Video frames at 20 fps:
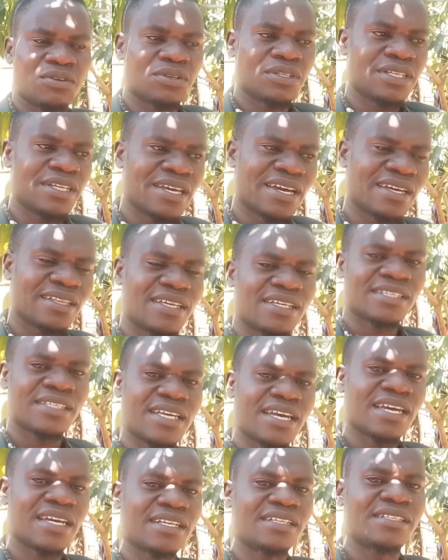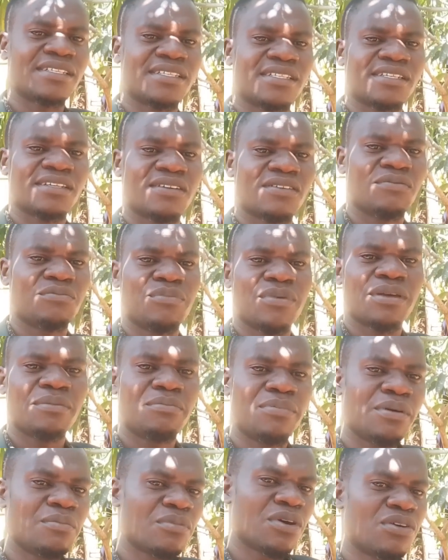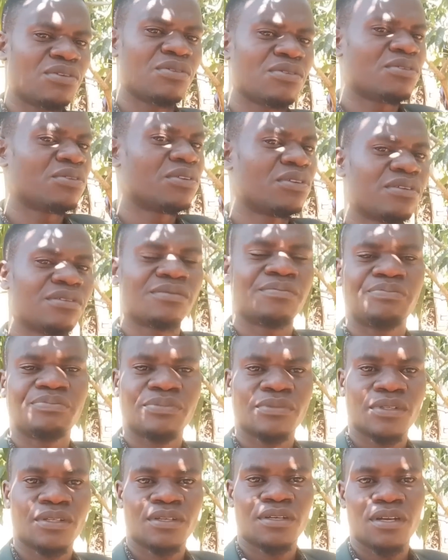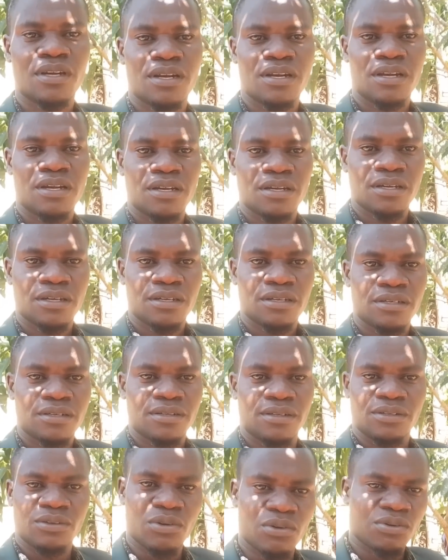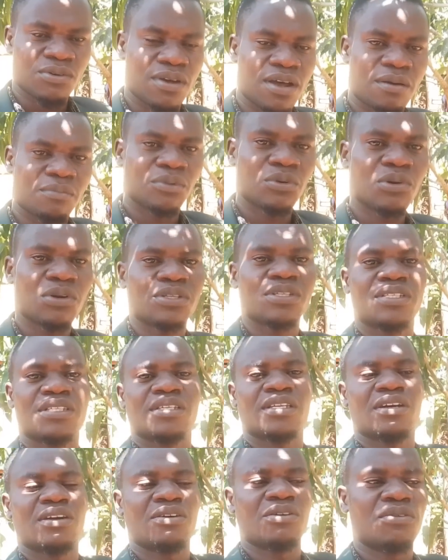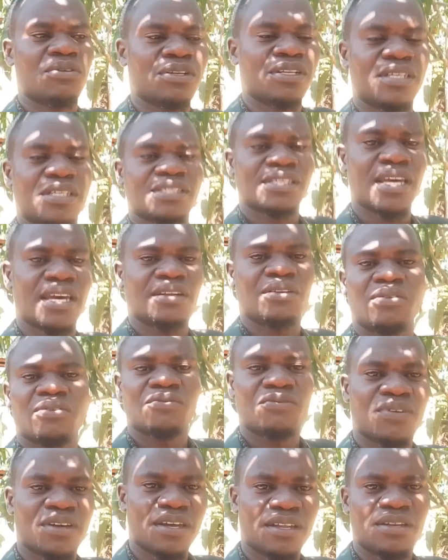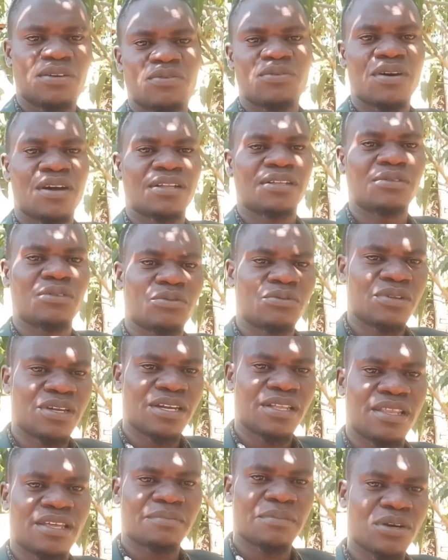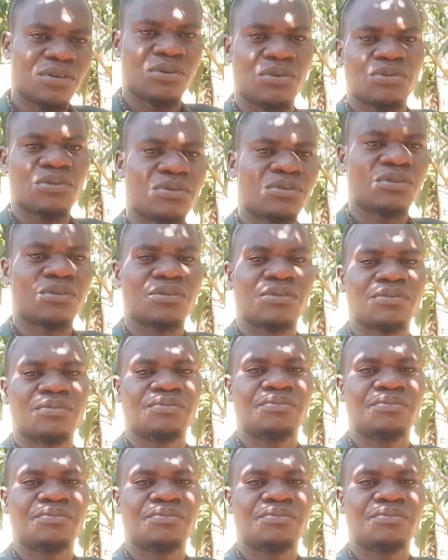on the other side of maybe Mayugno. No, I'm not on the side of anyone, neither Mayugno.